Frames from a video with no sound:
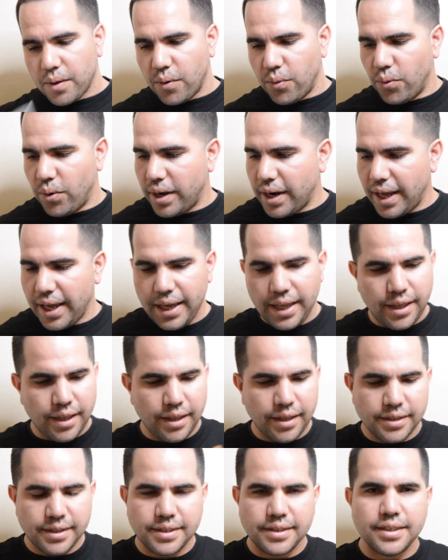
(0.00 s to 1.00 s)

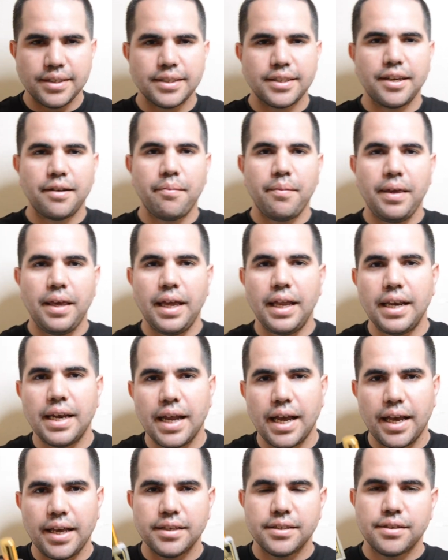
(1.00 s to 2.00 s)
it's just gonna be a
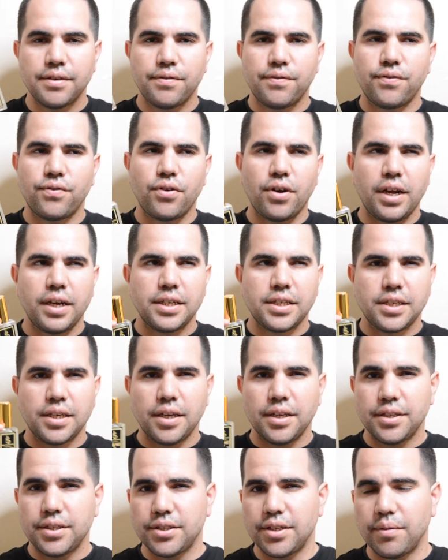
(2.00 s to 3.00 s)
nice, fresh,
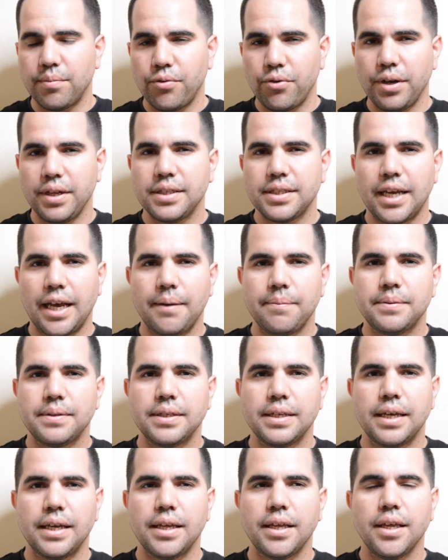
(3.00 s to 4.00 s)
summery type
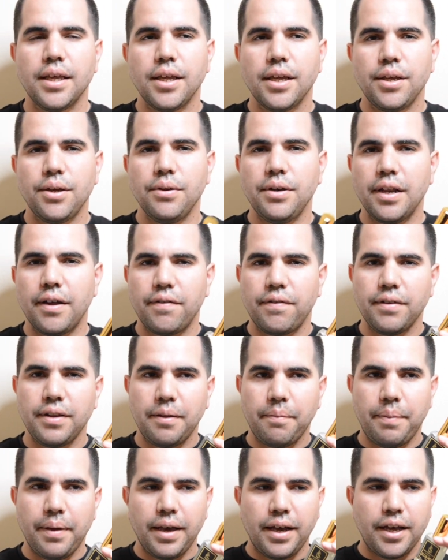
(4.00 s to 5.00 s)
scent. You
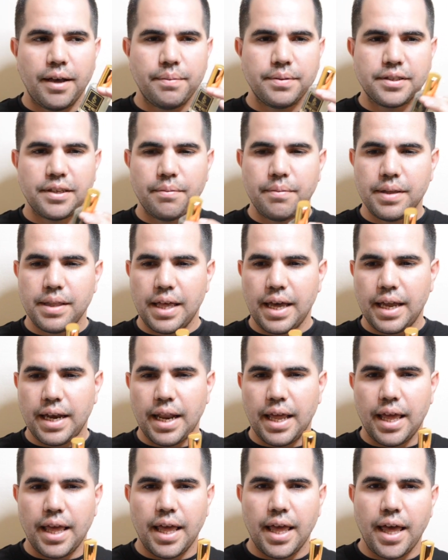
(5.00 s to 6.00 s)
definitely pick up some of that
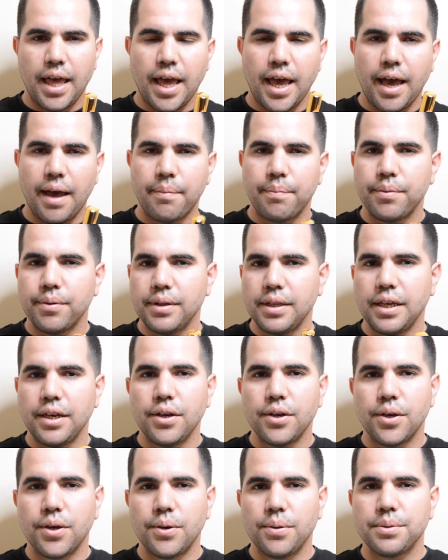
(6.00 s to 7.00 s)
appley
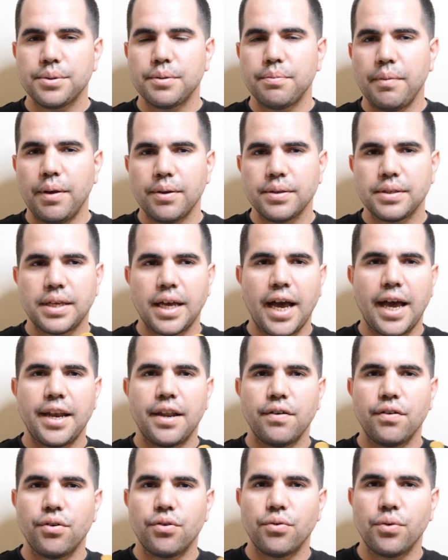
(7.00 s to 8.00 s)
note. Smells kind
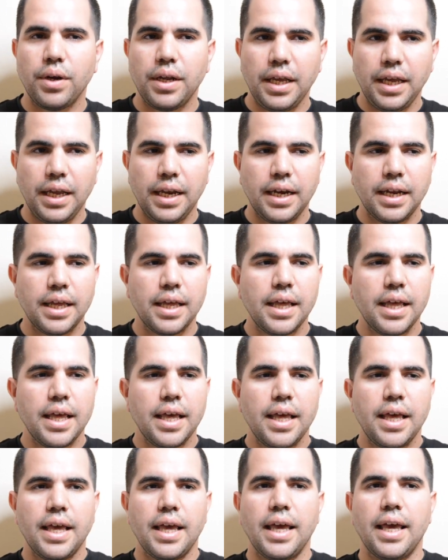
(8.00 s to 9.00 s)
of green
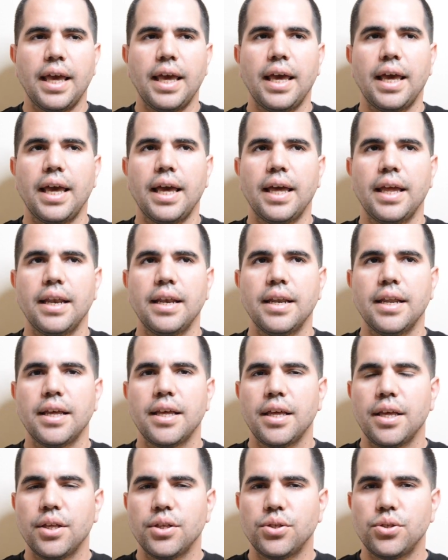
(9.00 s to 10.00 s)
and
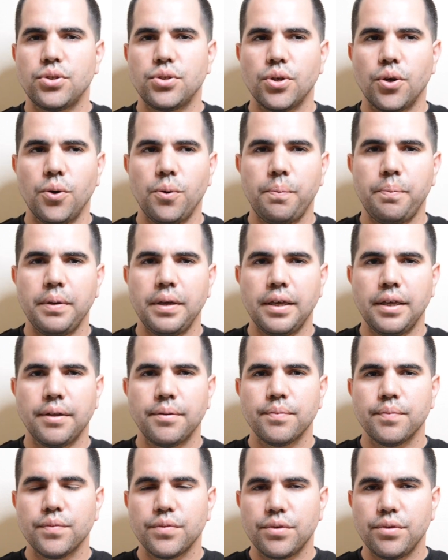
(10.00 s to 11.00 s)
soapy.
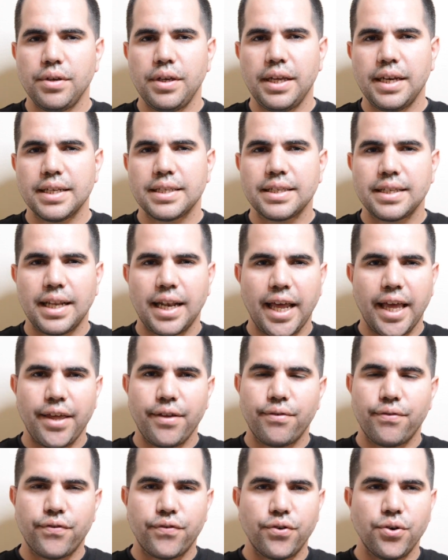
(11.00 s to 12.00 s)
You get a slight
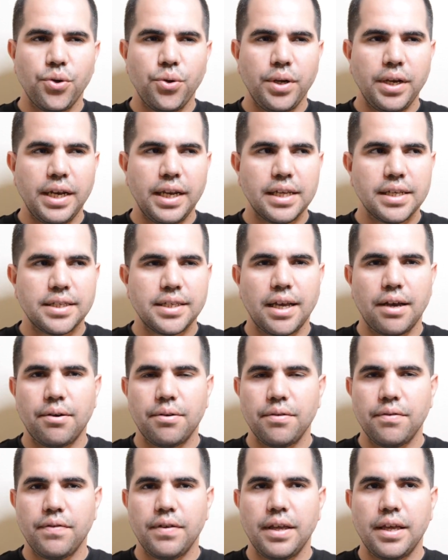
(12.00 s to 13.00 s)
fruitiness out
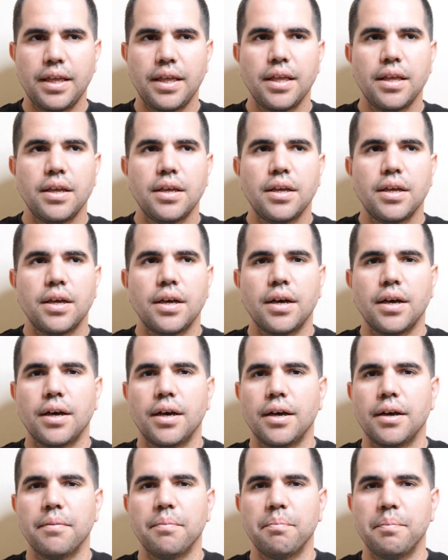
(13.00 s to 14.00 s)
of it,
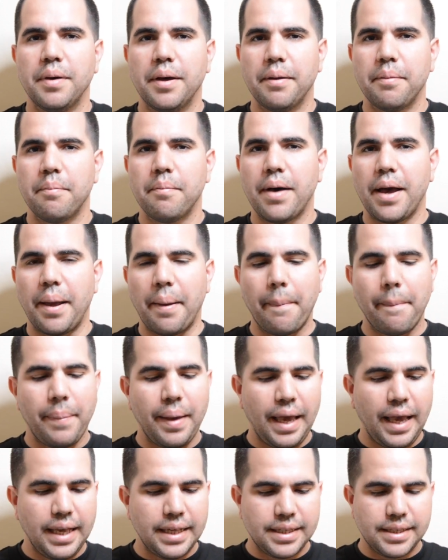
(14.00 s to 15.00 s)
but my
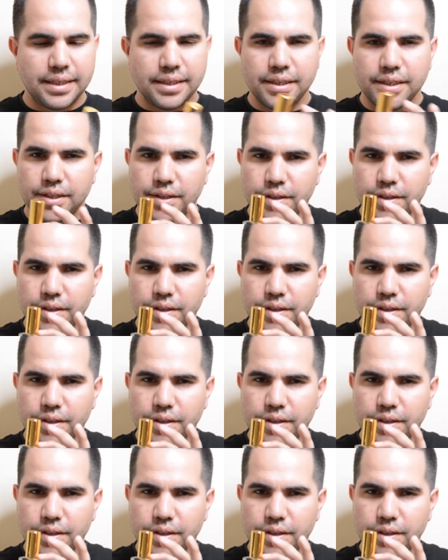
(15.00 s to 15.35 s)
base